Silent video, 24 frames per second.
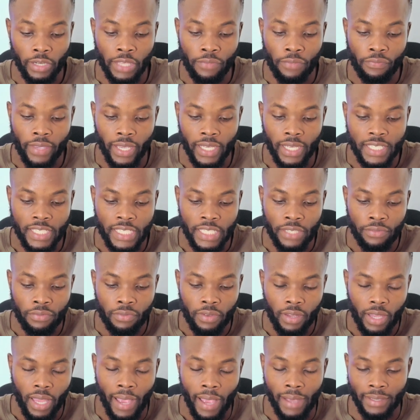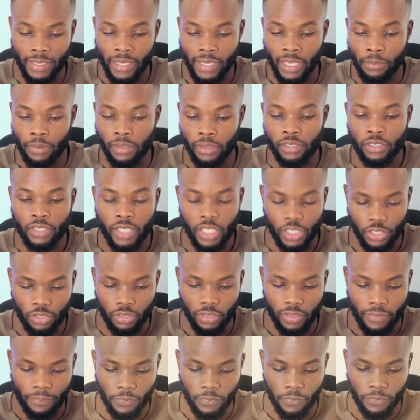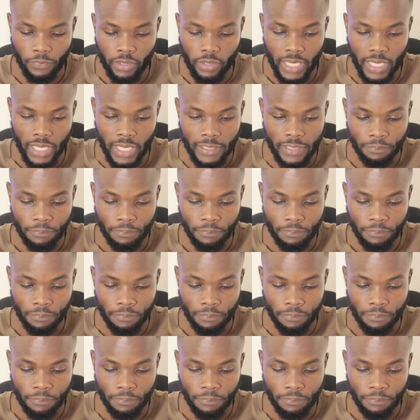effective Azure administration, right?